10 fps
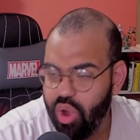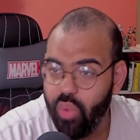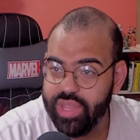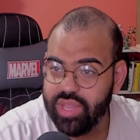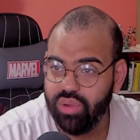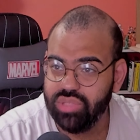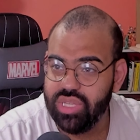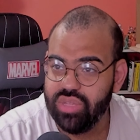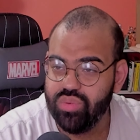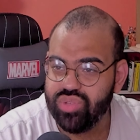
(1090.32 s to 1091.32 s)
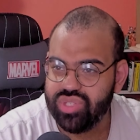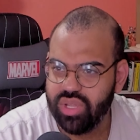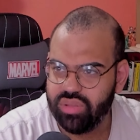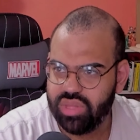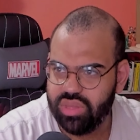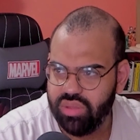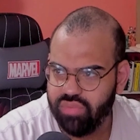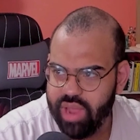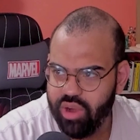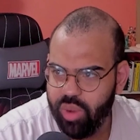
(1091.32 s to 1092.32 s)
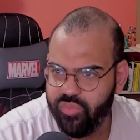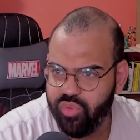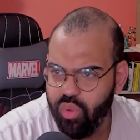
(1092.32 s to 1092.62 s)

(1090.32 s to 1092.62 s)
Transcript: Oh, he can only use the the right arm for a